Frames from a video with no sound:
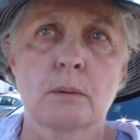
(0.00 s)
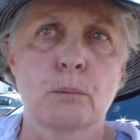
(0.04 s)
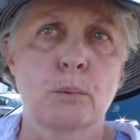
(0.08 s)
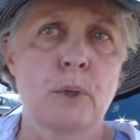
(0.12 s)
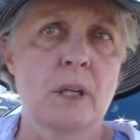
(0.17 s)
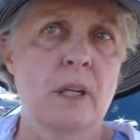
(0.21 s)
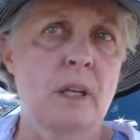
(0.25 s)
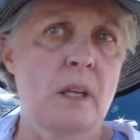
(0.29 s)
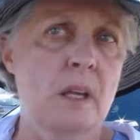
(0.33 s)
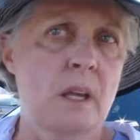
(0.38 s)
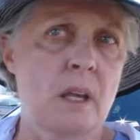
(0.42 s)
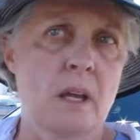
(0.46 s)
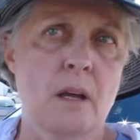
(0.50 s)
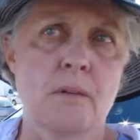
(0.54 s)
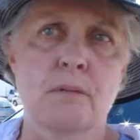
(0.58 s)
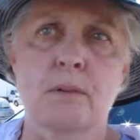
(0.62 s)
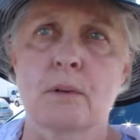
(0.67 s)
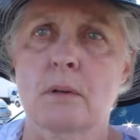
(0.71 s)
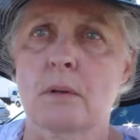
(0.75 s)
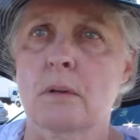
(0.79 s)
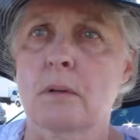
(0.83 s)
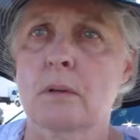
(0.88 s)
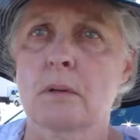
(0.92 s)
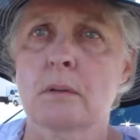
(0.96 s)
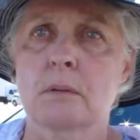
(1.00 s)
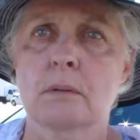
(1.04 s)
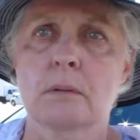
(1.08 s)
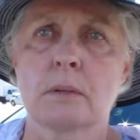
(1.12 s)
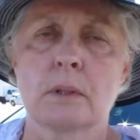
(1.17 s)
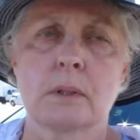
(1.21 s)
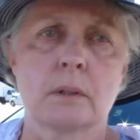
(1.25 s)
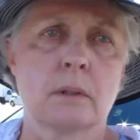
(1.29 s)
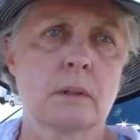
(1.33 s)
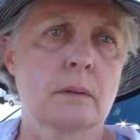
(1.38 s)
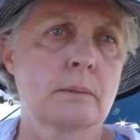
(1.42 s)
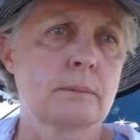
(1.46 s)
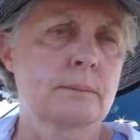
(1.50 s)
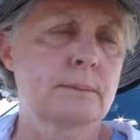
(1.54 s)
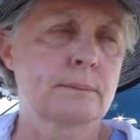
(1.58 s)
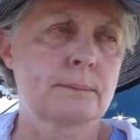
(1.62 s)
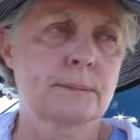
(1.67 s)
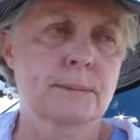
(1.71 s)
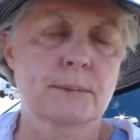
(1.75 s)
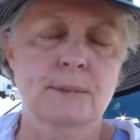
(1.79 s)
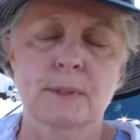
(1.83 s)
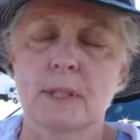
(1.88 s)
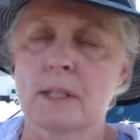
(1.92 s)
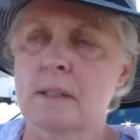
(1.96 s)
We never,
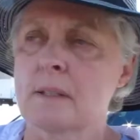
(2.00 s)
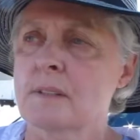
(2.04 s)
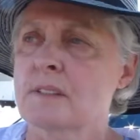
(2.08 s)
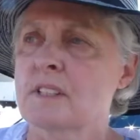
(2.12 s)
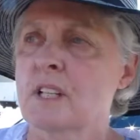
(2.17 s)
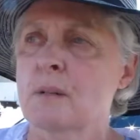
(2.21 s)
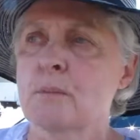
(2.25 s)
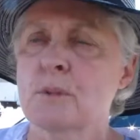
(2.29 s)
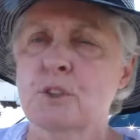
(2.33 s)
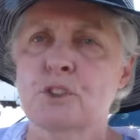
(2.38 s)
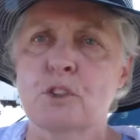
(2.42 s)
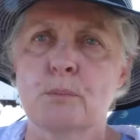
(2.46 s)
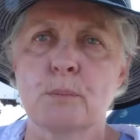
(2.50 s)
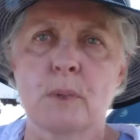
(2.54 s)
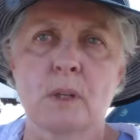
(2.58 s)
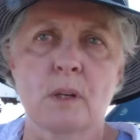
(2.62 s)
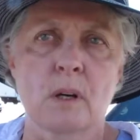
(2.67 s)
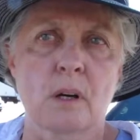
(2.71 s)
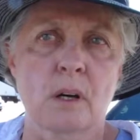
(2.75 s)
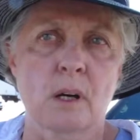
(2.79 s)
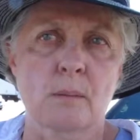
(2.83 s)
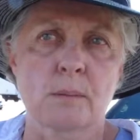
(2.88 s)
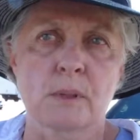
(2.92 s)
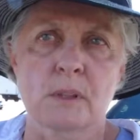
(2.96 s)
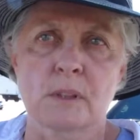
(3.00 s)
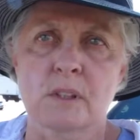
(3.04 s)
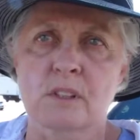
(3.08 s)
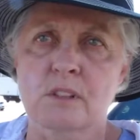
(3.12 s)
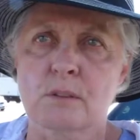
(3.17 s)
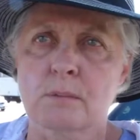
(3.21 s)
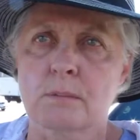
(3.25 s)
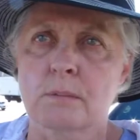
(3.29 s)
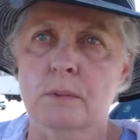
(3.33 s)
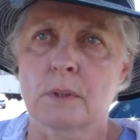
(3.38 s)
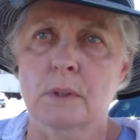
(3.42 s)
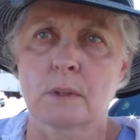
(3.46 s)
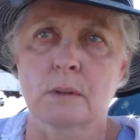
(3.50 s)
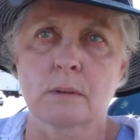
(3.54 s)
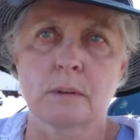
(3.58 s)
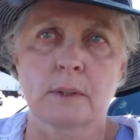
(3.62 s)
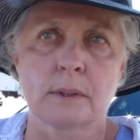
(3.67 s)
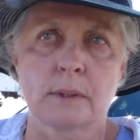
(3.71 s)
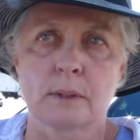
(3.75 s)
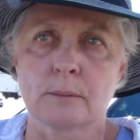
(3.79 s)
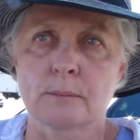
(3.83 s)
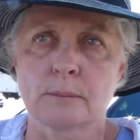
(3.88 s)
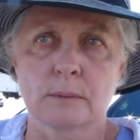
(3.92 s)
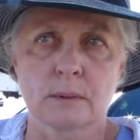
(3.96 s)
say that someone should be harmed in this, in
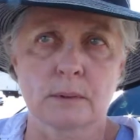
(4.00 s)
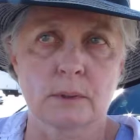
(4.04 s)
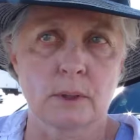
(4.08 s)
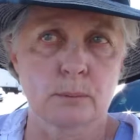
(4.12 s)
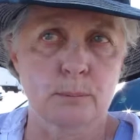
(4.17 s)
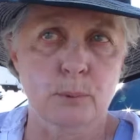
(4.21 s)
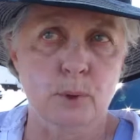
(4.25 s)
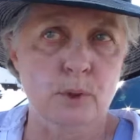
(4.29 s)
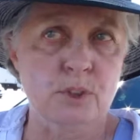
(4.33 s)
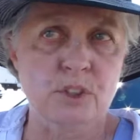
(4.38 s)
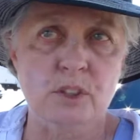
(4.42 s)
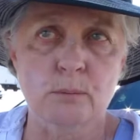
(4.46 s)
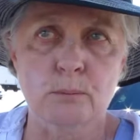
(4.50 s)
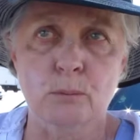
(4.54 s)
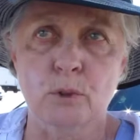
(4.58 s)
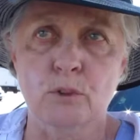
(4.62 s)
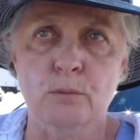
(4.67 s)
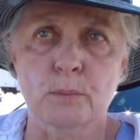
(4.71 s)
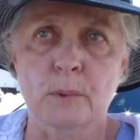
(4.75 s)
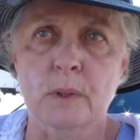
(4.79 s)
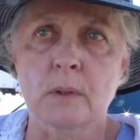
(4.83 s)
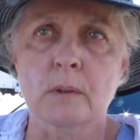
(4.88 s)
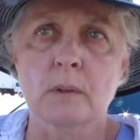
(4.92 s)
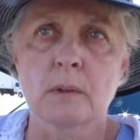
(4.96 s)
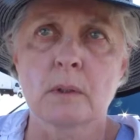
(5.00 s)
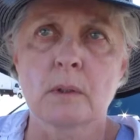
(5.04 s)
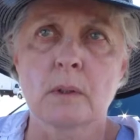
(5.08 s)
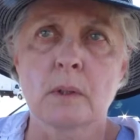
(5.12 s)
the abortion movement.